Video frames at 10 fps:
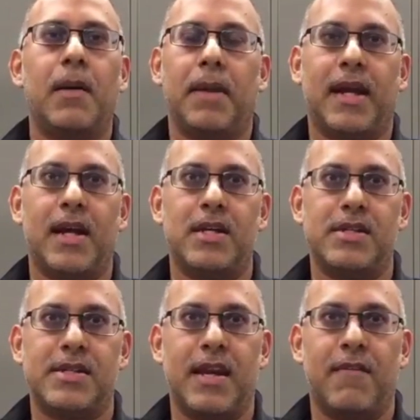
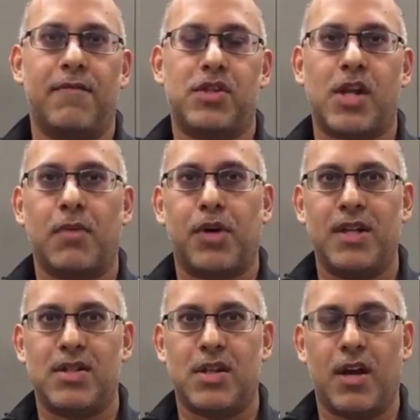because if stock
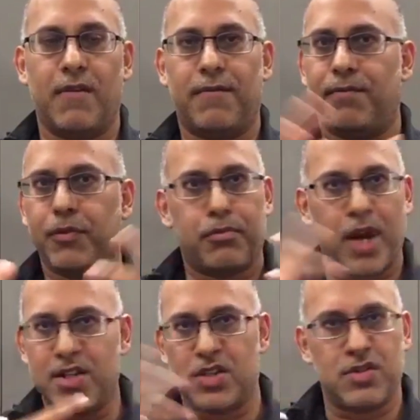
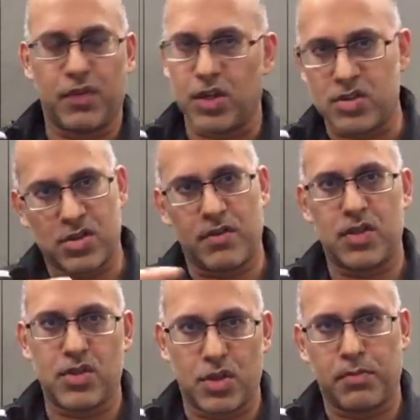prices of goods and
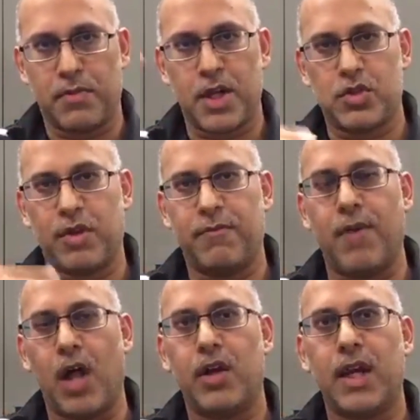services are perpetually
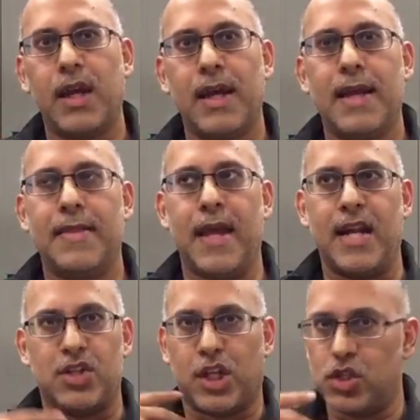falling, then
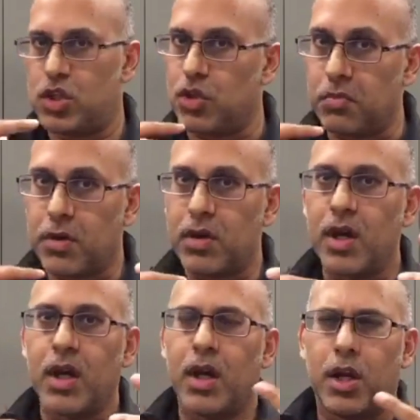as a consumer,
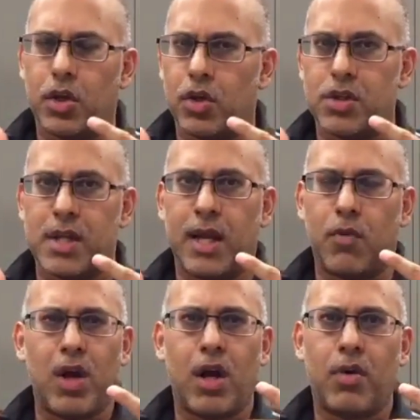you're saying,
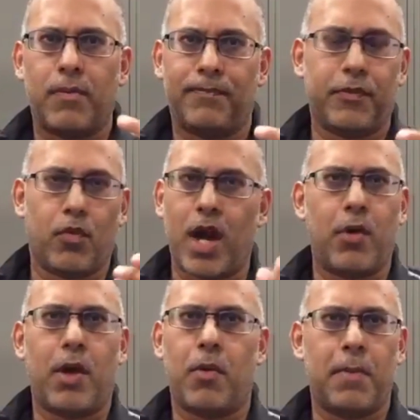well, why do
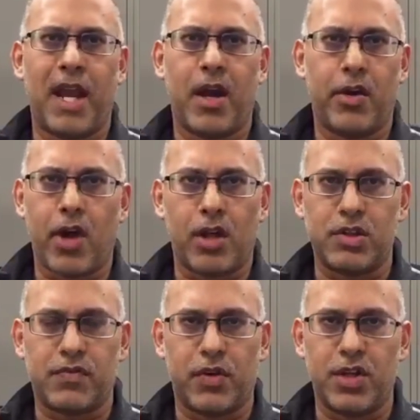I want to pay
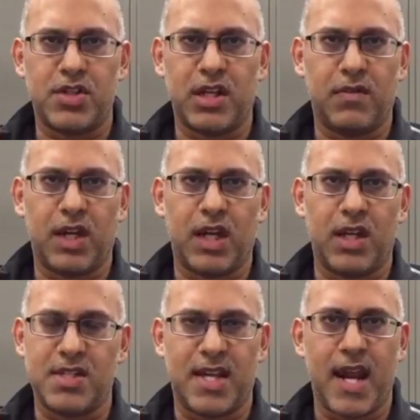$100 for this
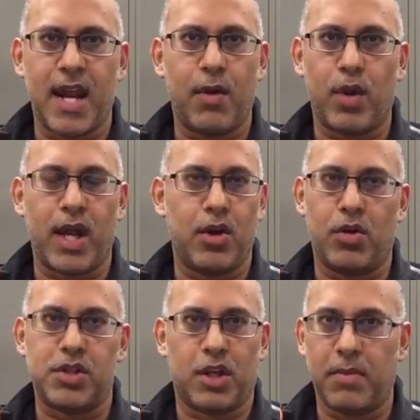TV today when I know
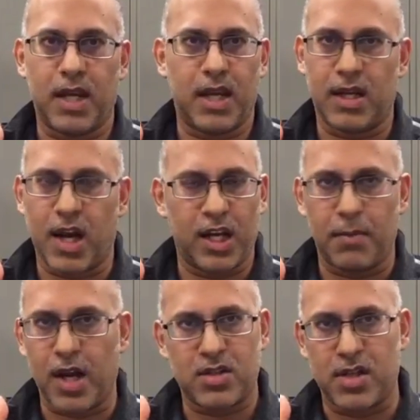it's going to be
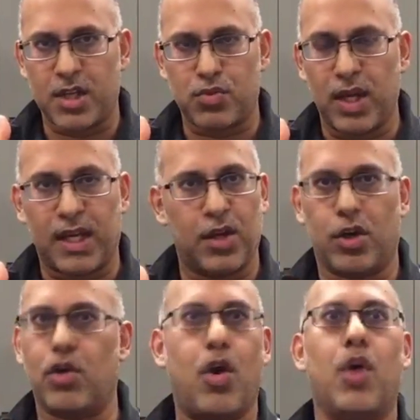$90 next week, and you're
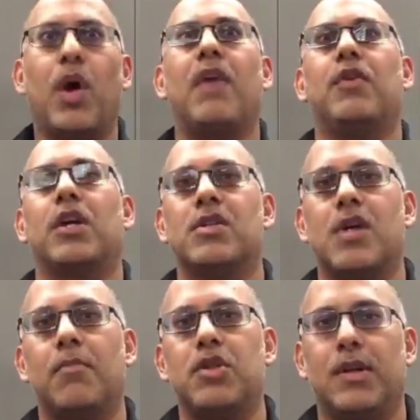going to hold off your
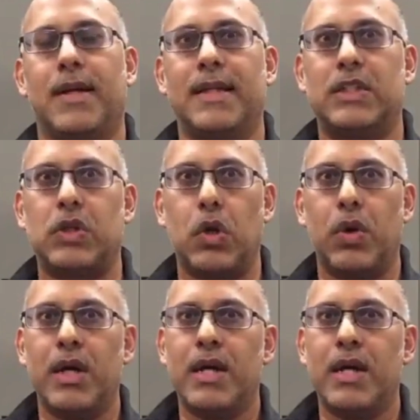consumption? And so